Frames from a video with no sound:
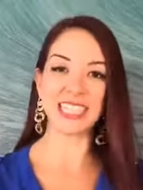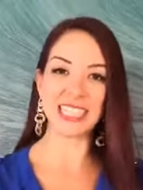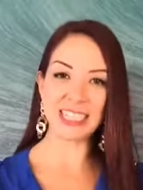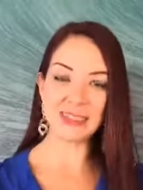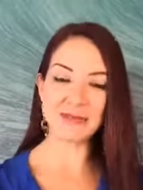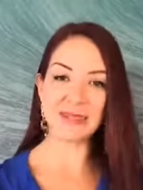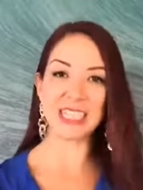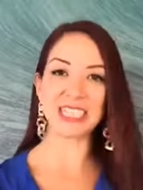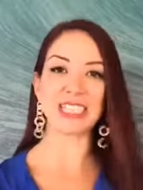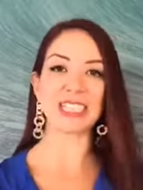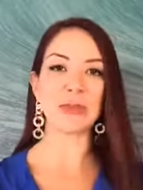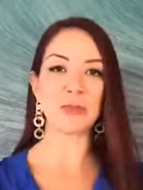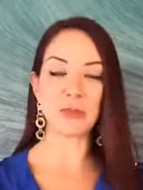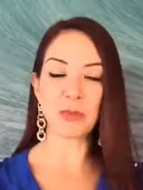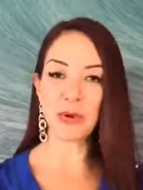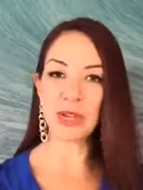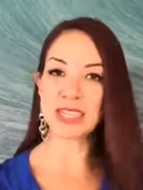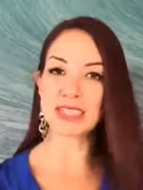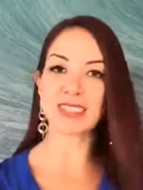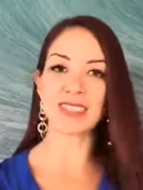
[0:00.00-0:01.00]
image and
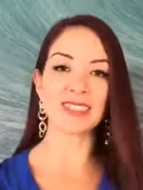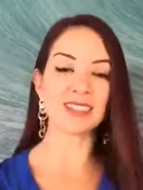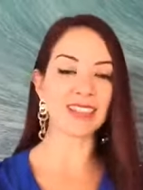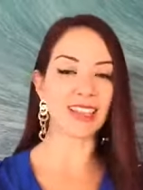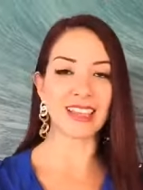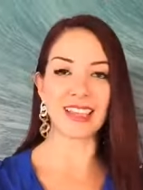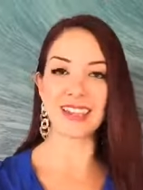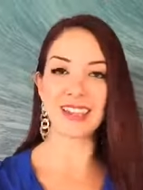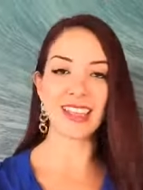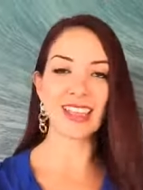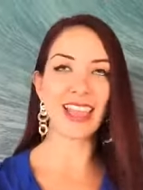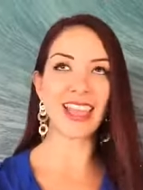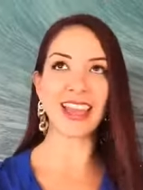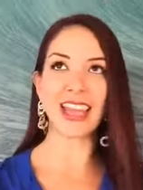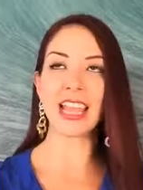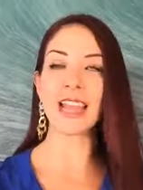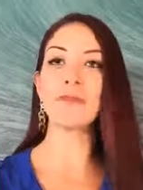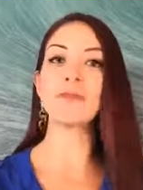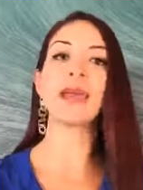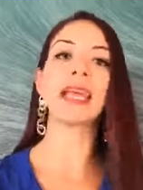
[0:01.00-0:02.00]
presence
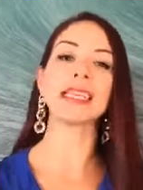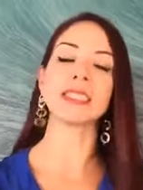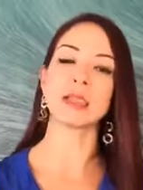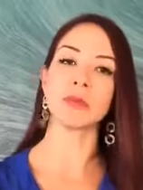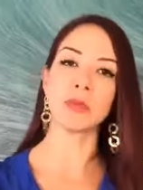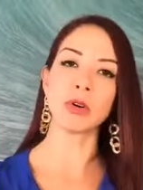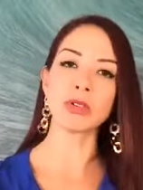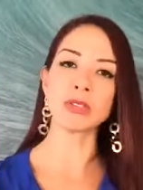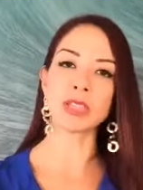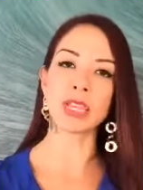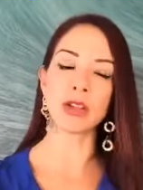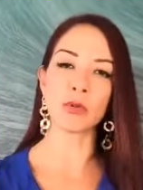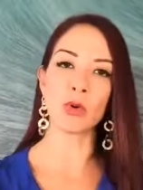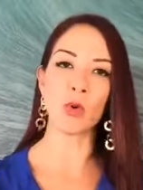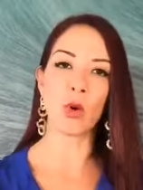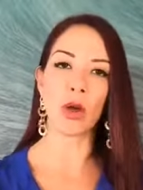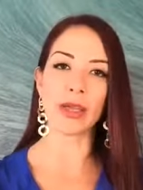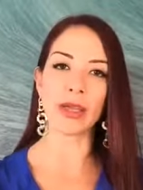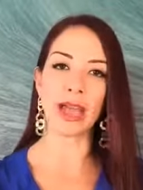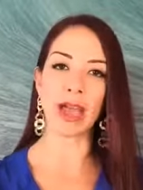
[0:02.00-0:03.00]
and make the most out of
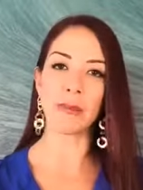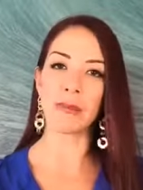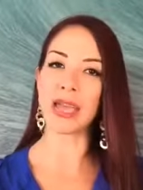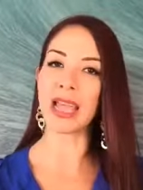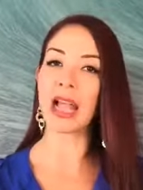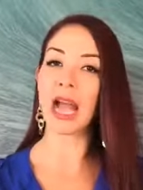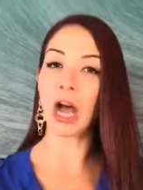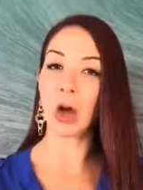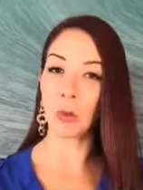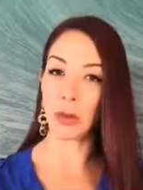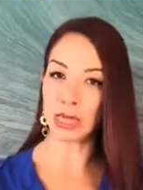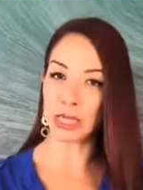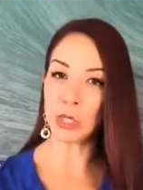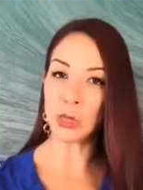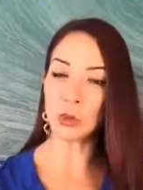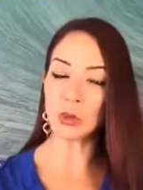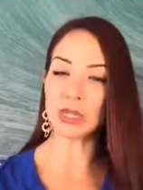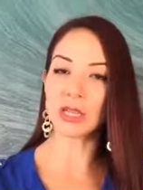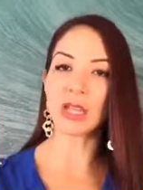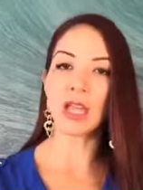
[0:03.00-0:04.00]
who I am and how I
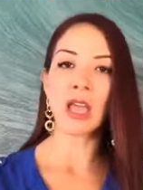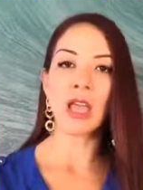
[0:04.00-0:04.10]
look,